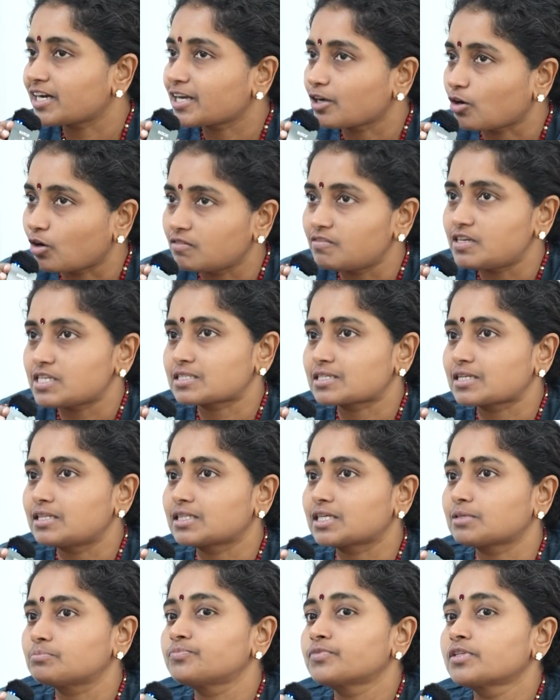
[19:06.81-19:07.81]
And I always
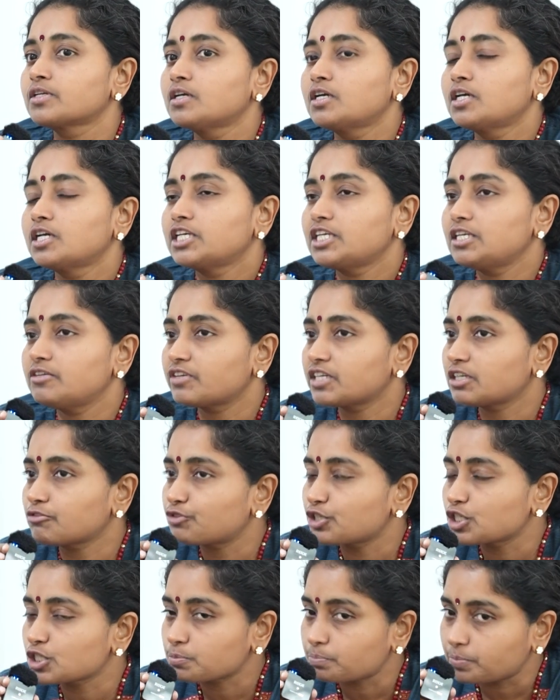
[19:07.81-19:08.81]
tell them, even
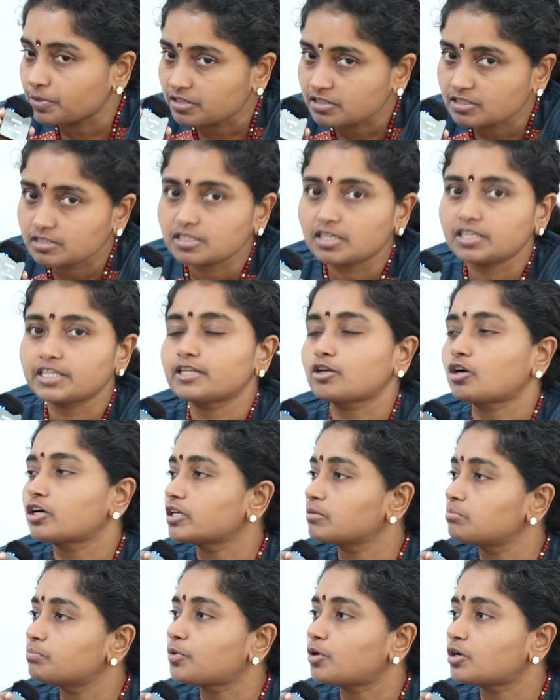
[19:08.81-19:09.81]
if it is personally
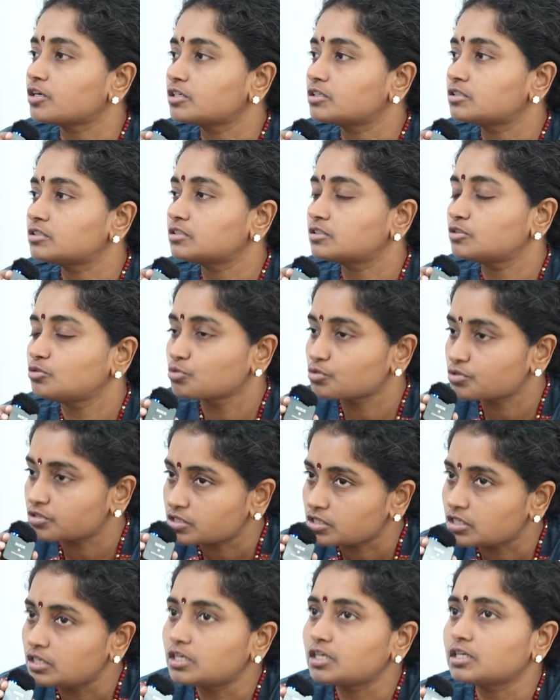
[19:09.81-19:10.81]
not important, you
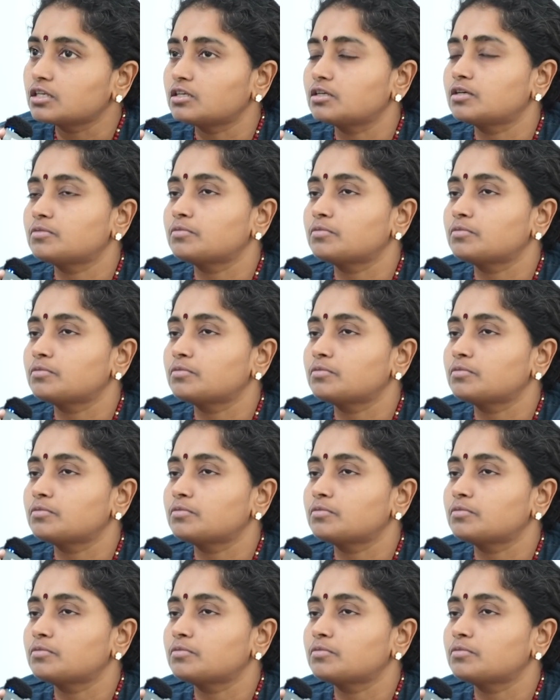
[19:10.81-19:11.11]
still